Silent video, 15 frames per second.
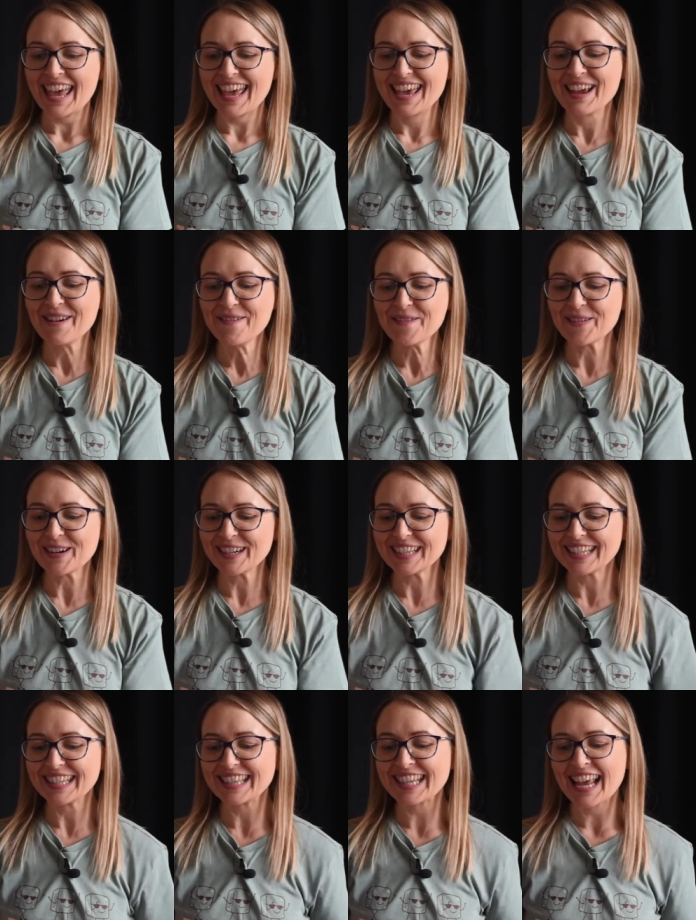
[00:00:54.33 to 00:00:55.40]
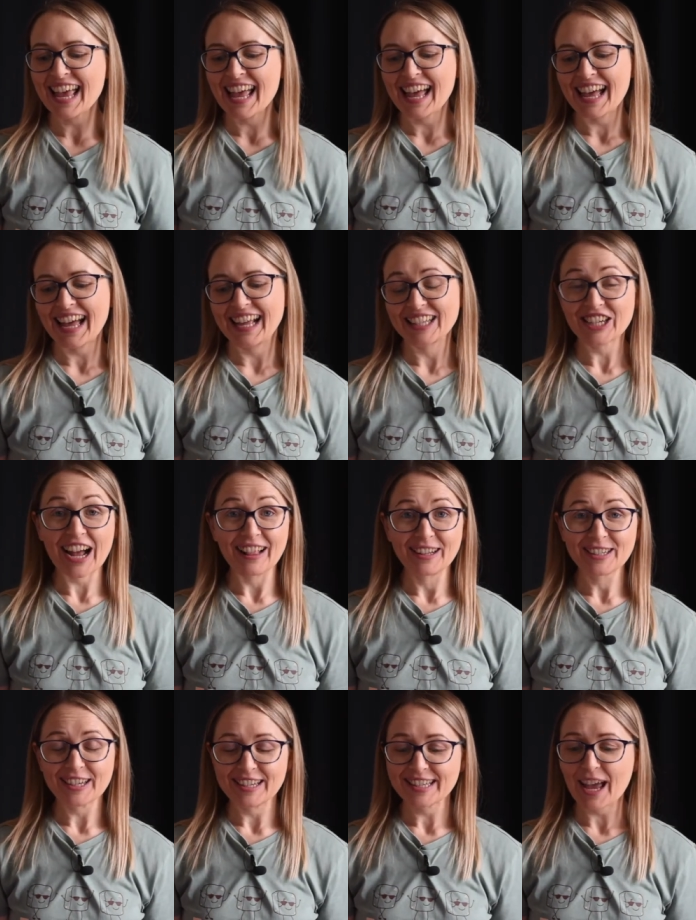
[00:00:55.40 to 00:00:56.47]
It was a
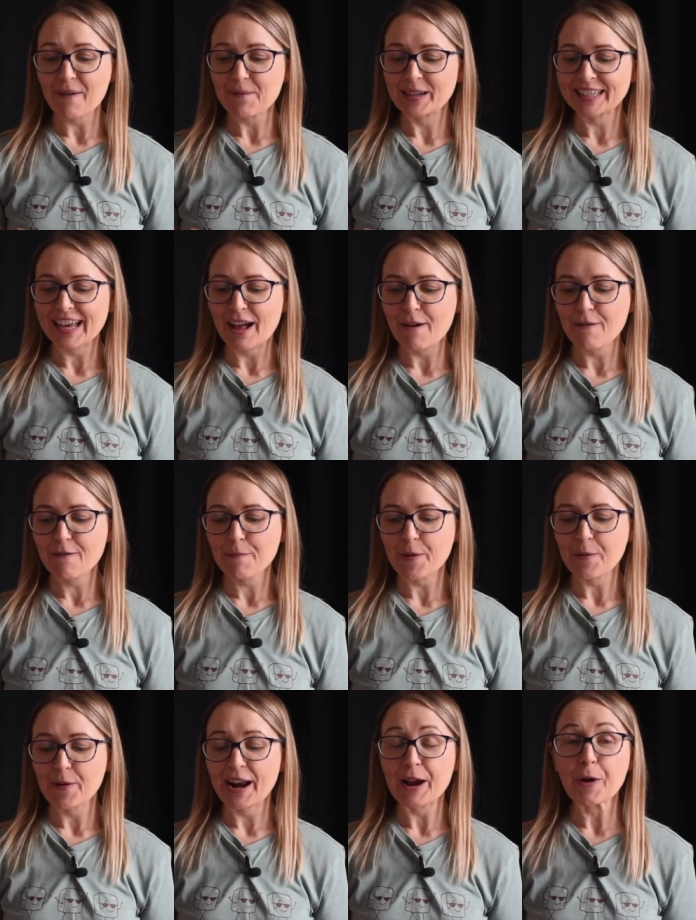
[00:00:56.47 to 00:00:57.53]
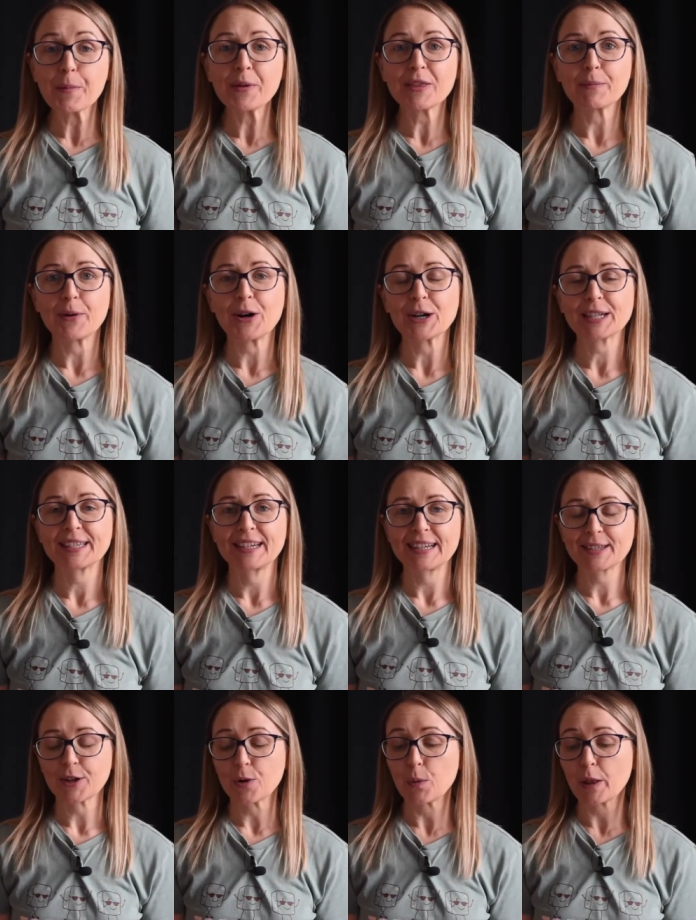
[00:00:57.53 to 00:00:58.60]
challenge I set myself, but when I opened the box and I
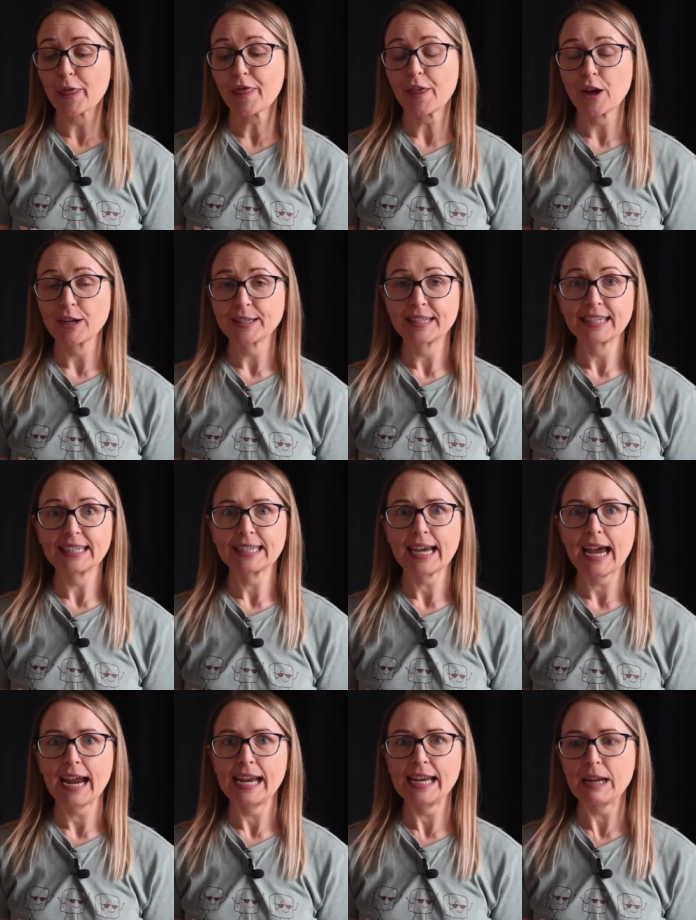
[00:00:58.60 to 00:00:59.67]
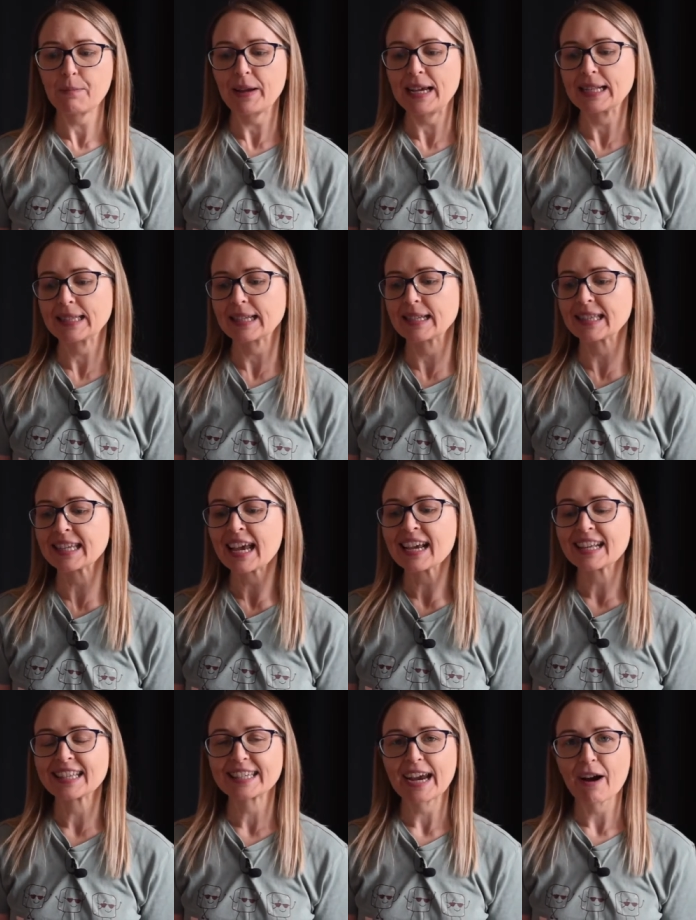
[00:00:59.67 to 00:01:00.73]
saw 1,000 tiny pieces
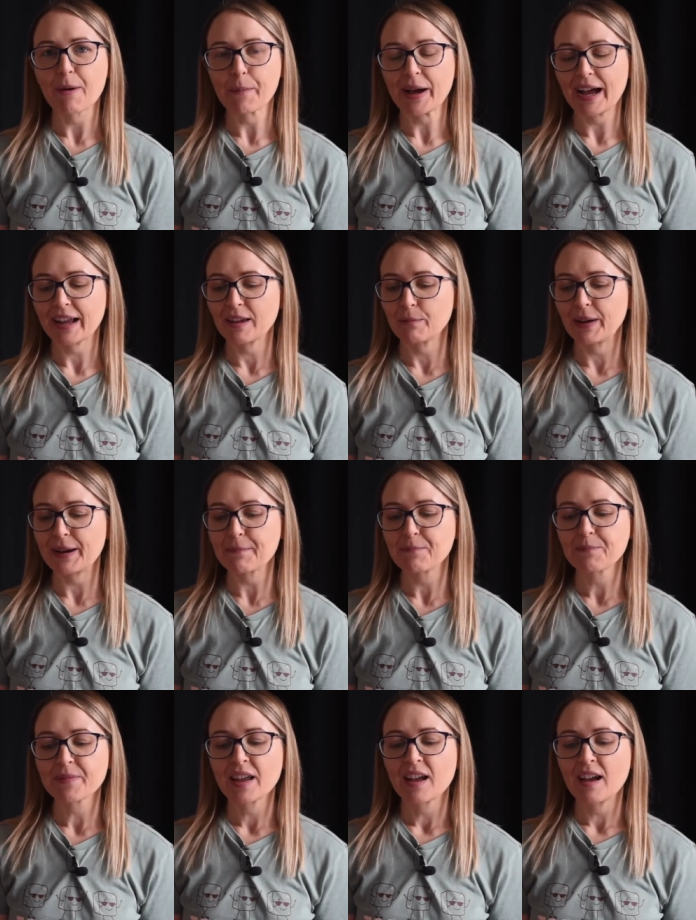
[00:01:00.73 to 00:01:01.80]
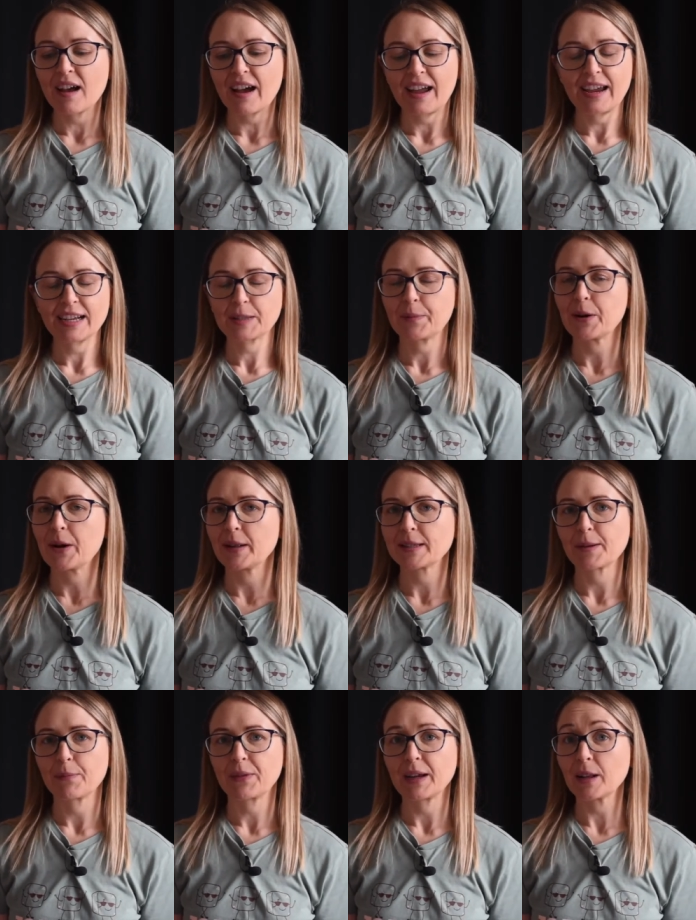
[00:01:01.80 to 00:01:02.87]
staring back at me, I experienced
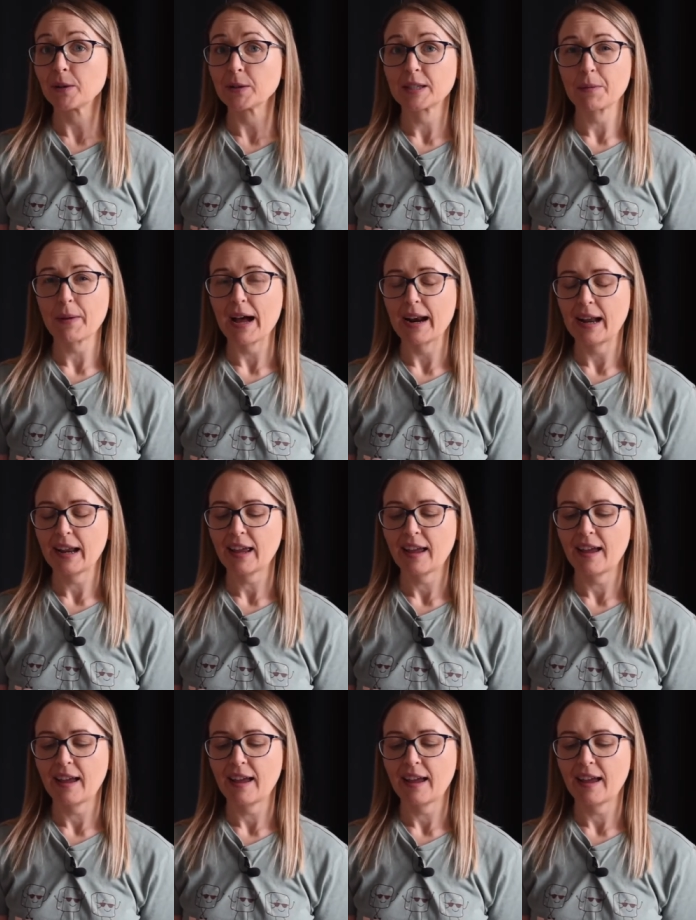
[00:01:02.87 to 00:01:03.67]
something close to panic